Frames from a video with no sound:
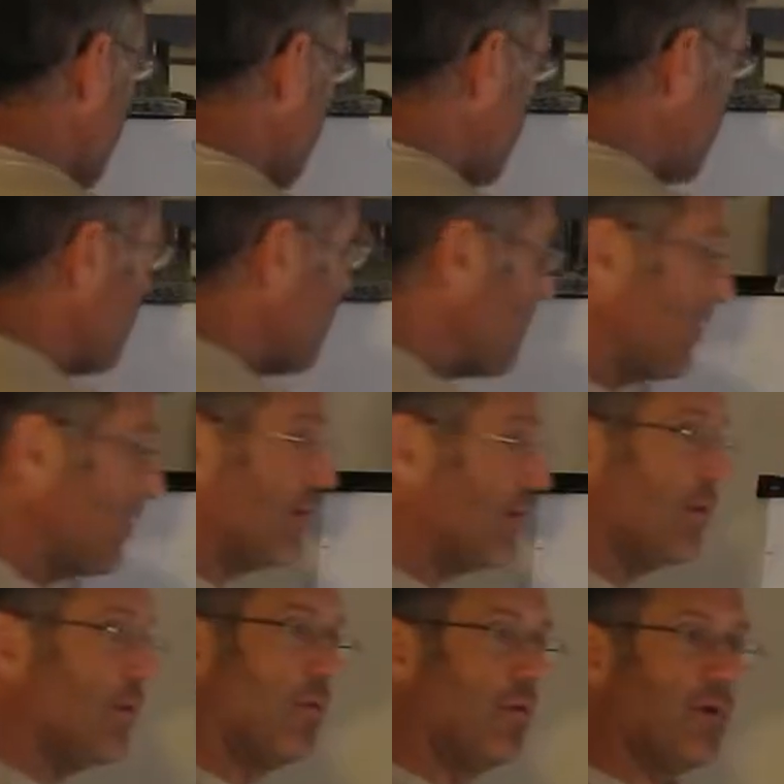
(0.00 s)

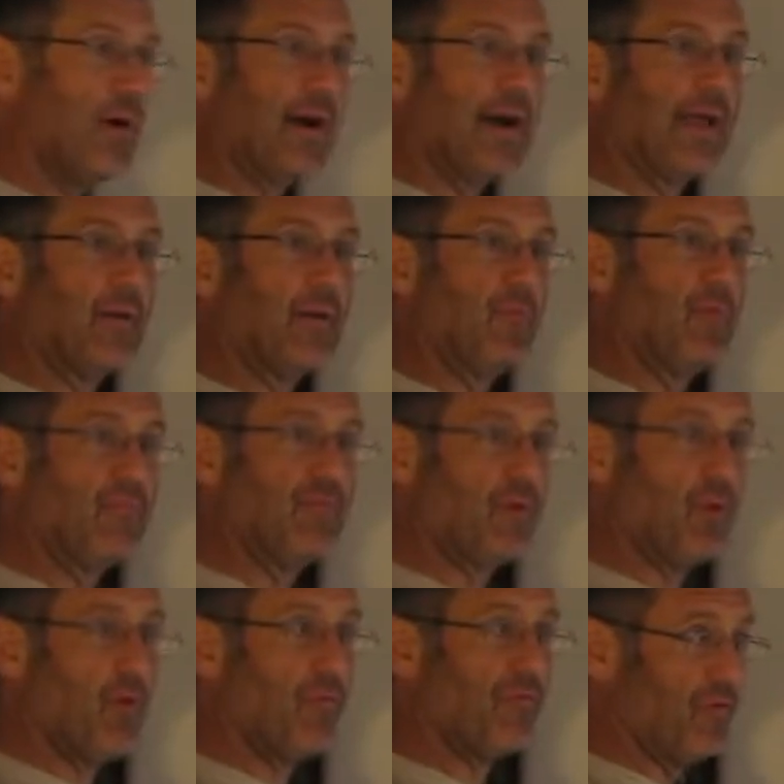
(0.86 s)
So I got to move it
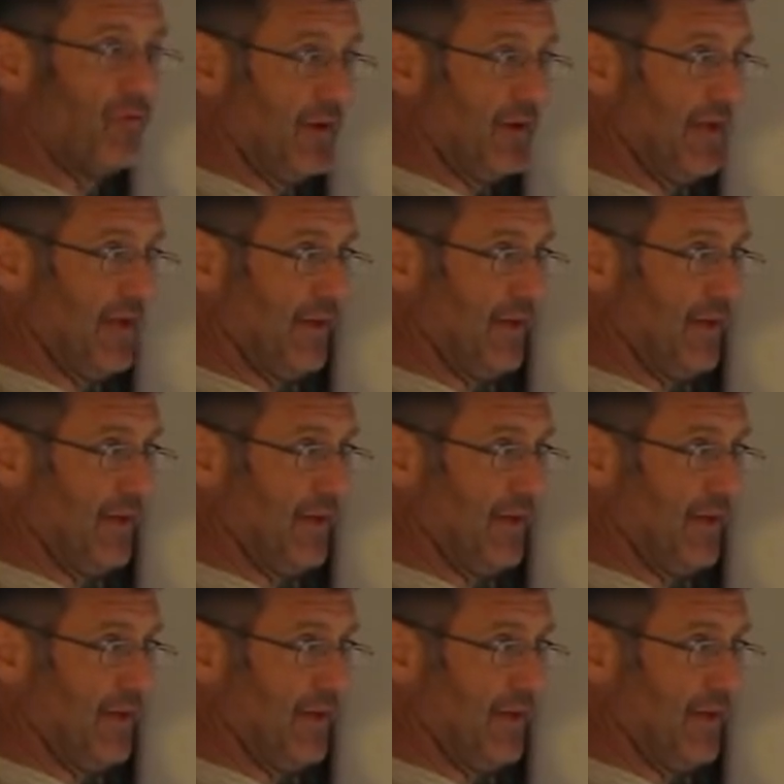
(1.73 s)
over again.